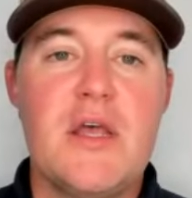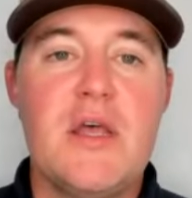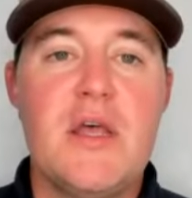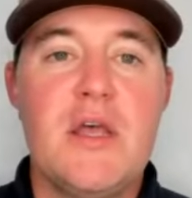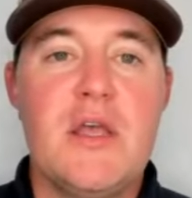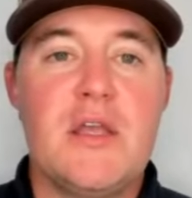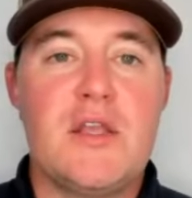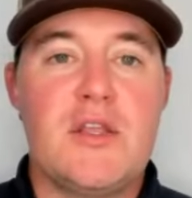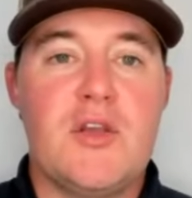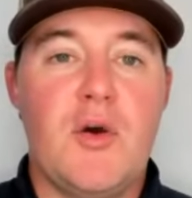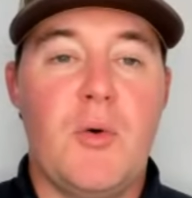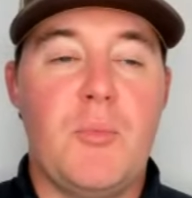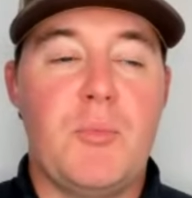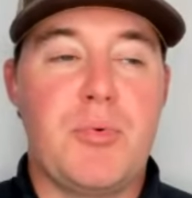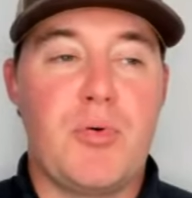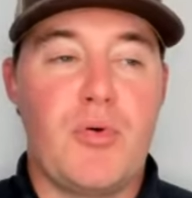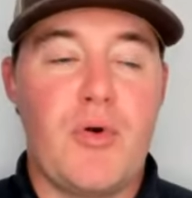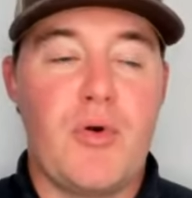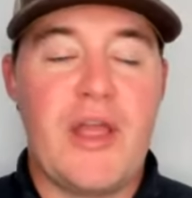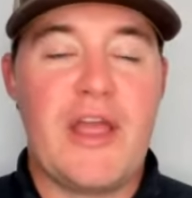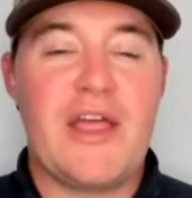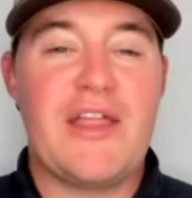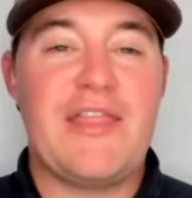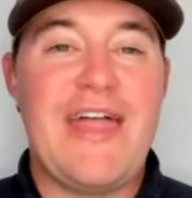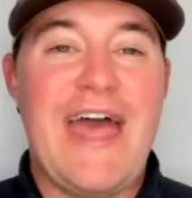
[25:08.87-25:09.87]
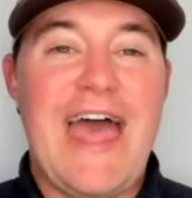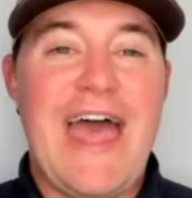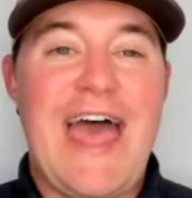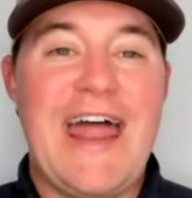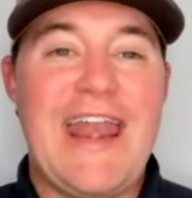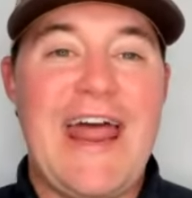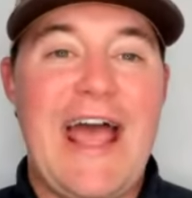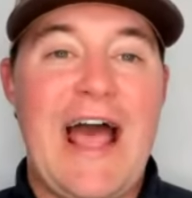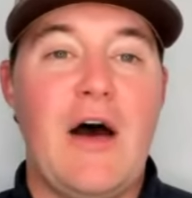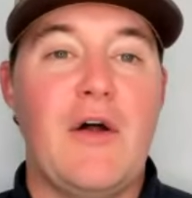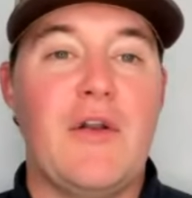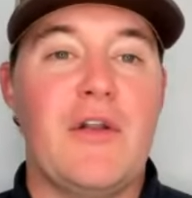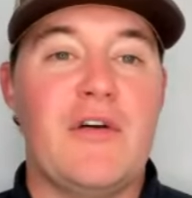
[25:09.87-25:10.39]
you know, bring that
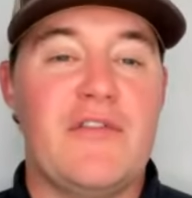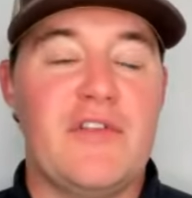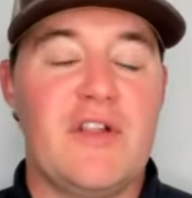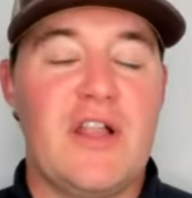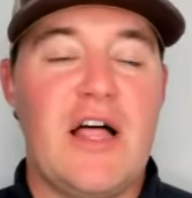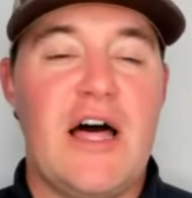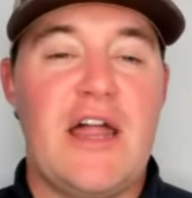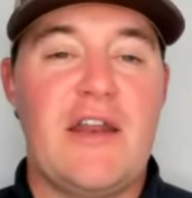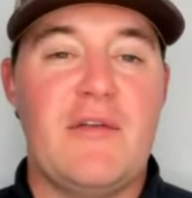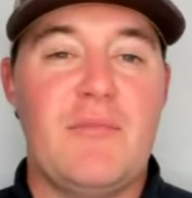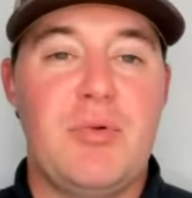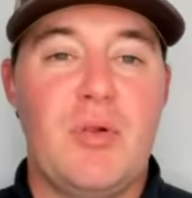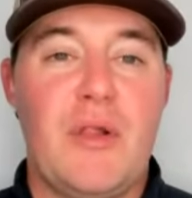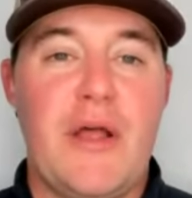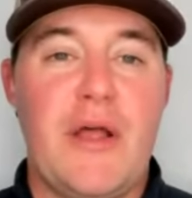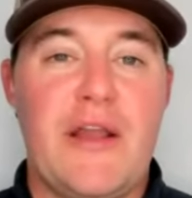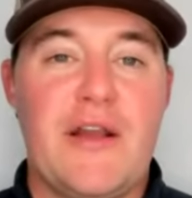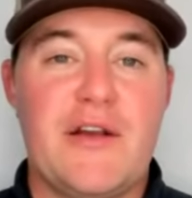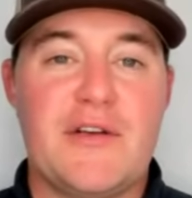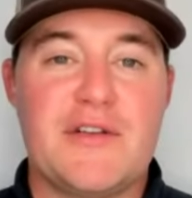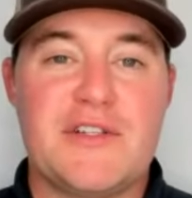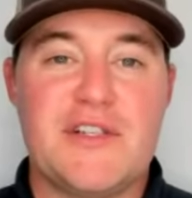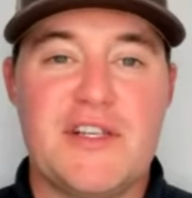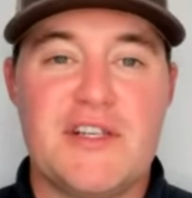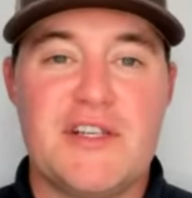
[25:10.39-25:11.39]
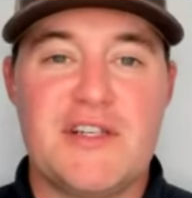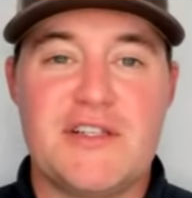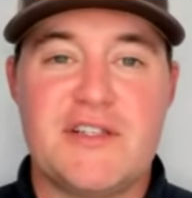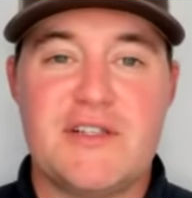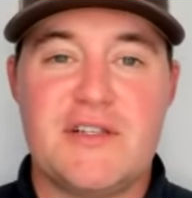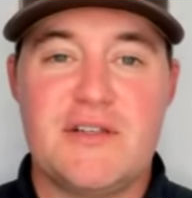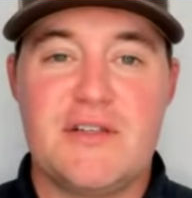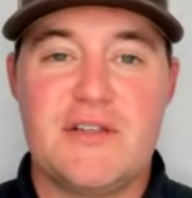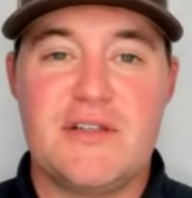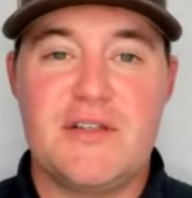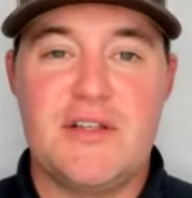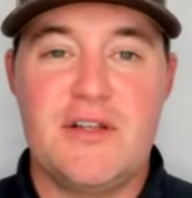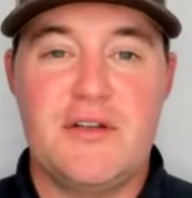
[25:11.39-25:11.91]
out of a lot of players is
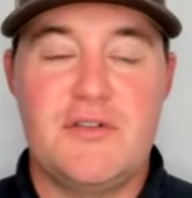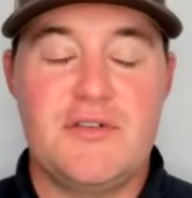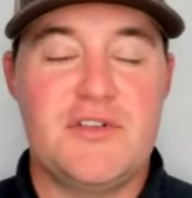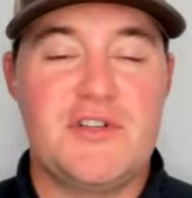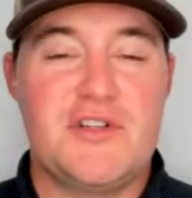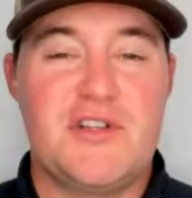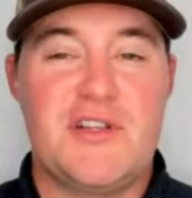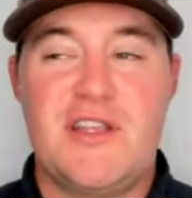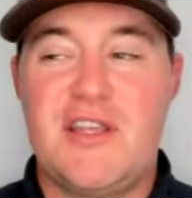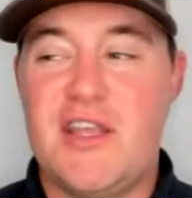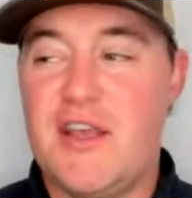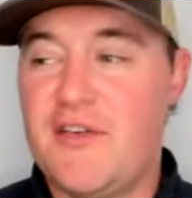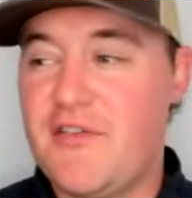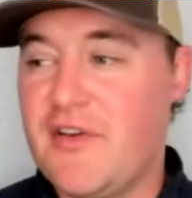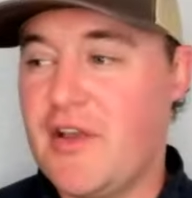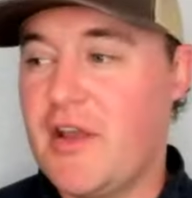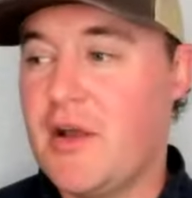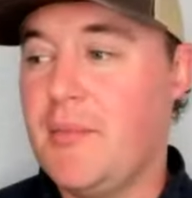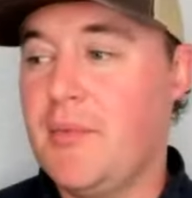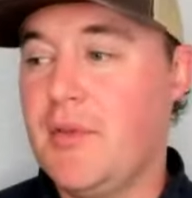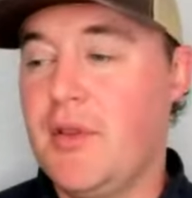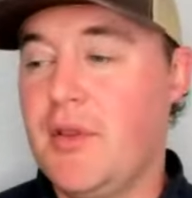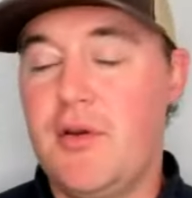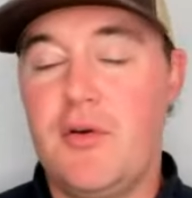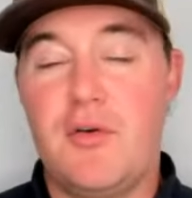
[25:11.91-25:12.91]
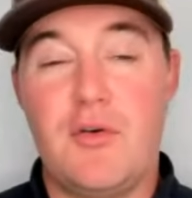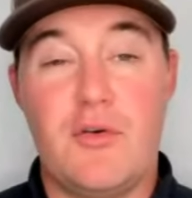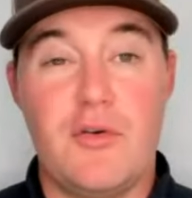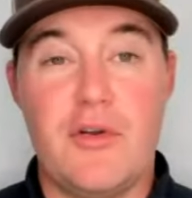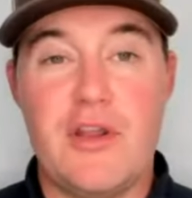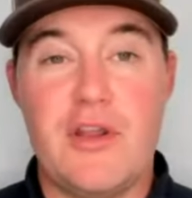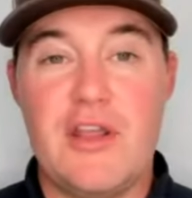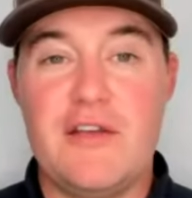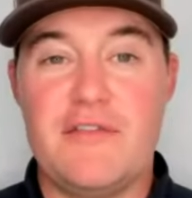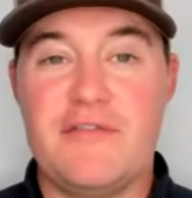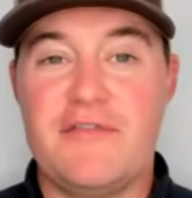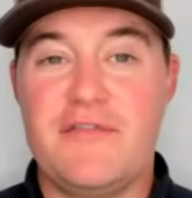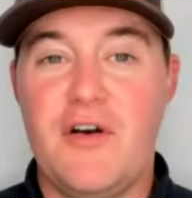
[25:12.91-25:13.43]
you know just giving them a little
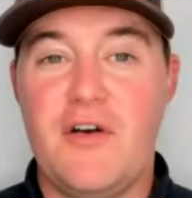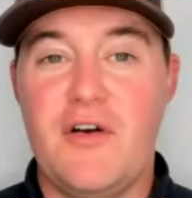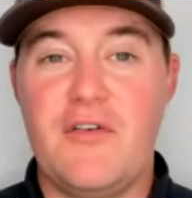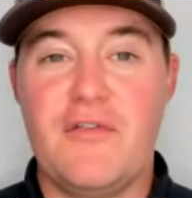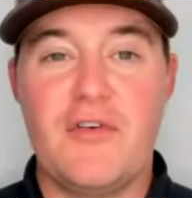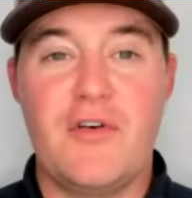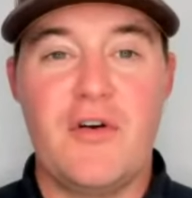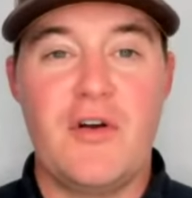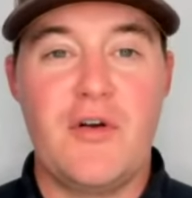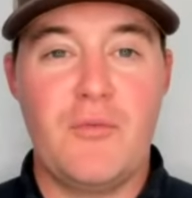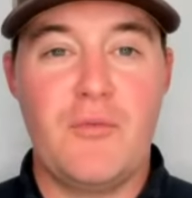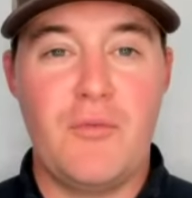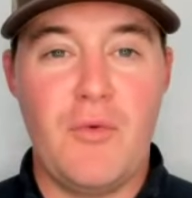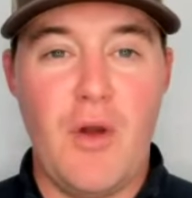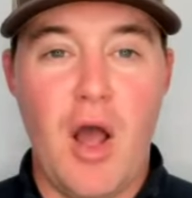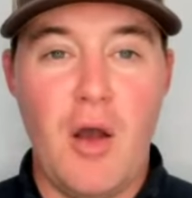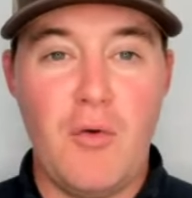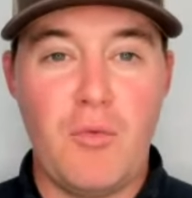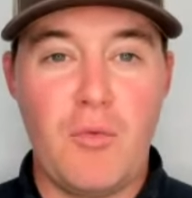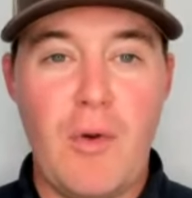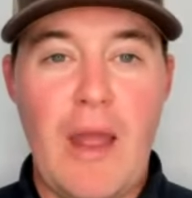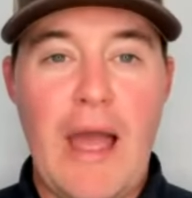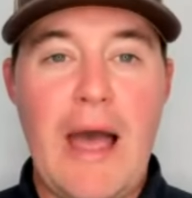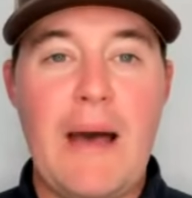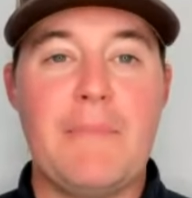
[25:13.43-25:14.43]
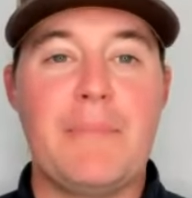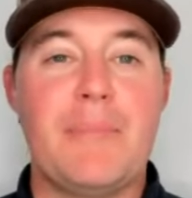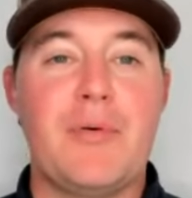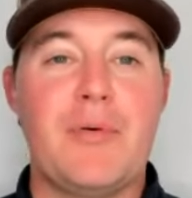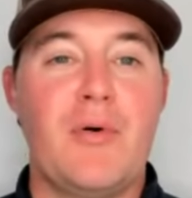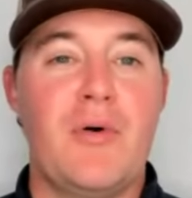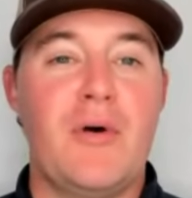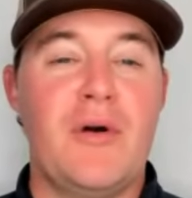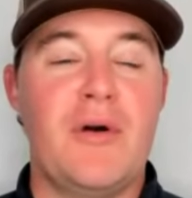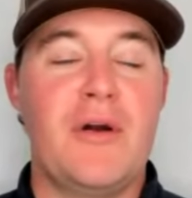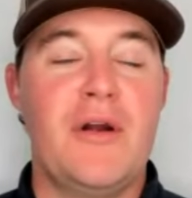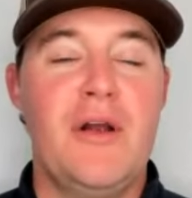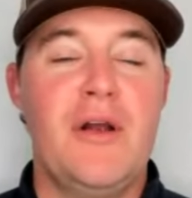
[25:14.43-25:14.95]
grief over a, a rep
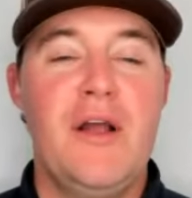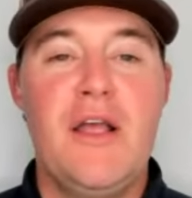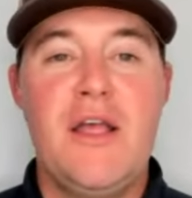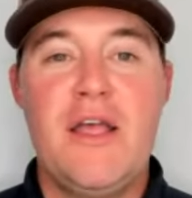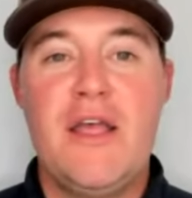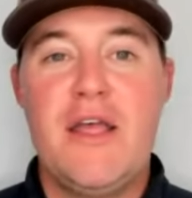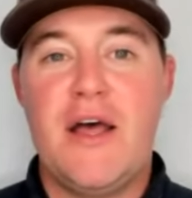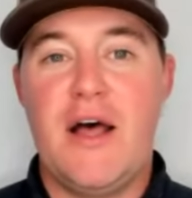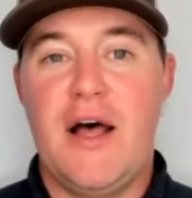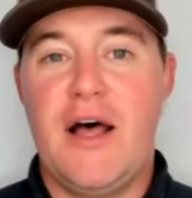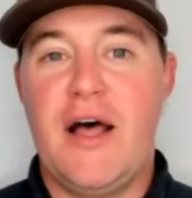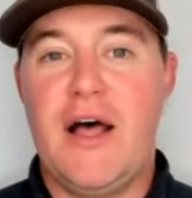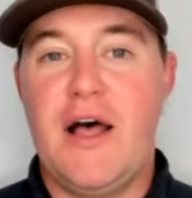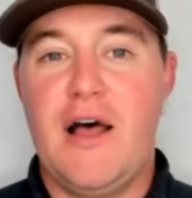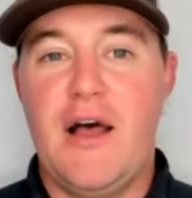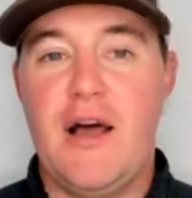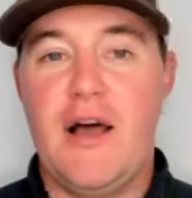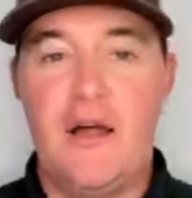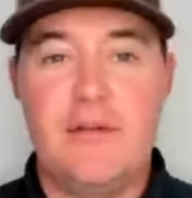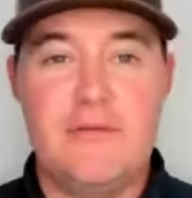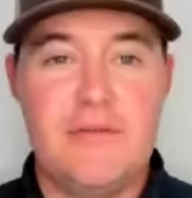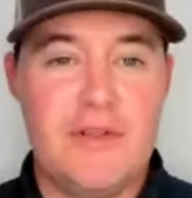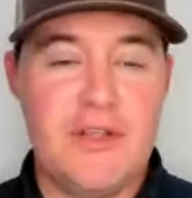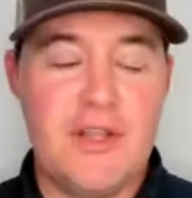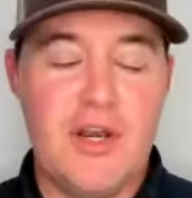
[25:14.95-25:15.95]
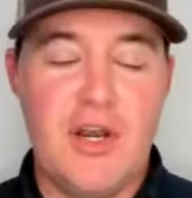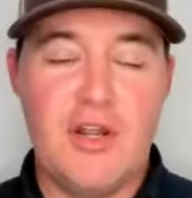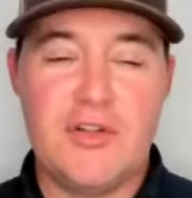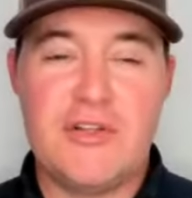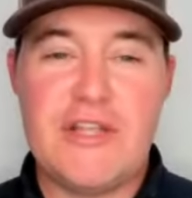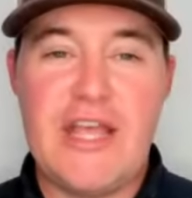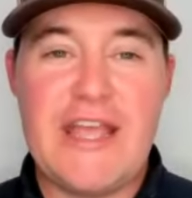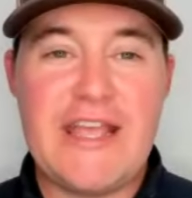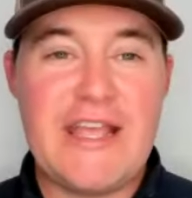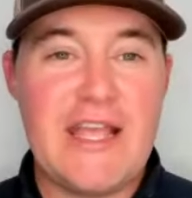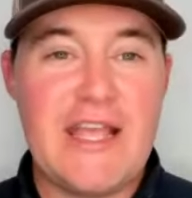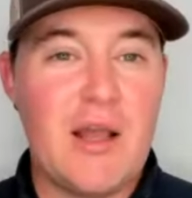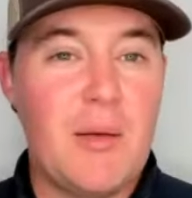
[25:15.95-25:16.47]
or uh, you know,
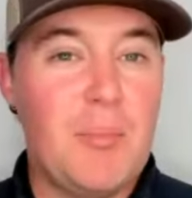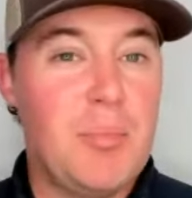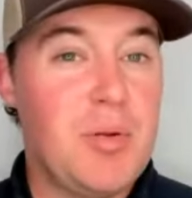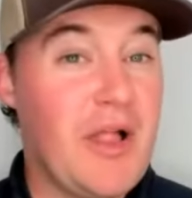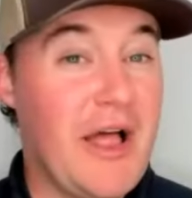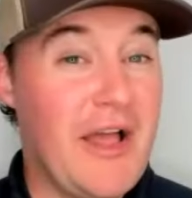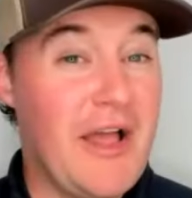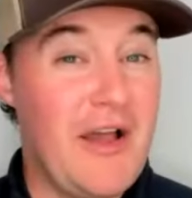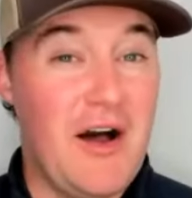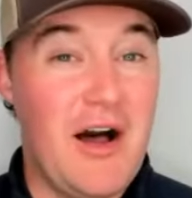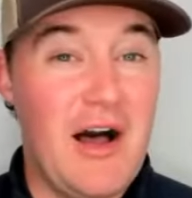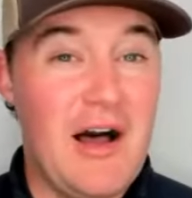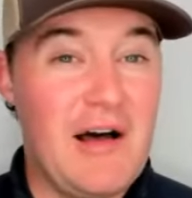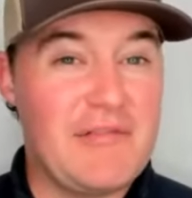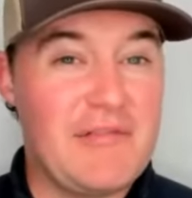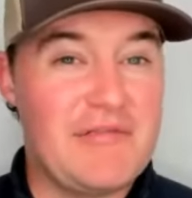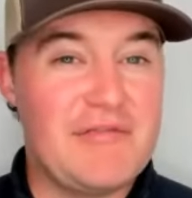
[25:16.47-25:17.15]
taking a play off.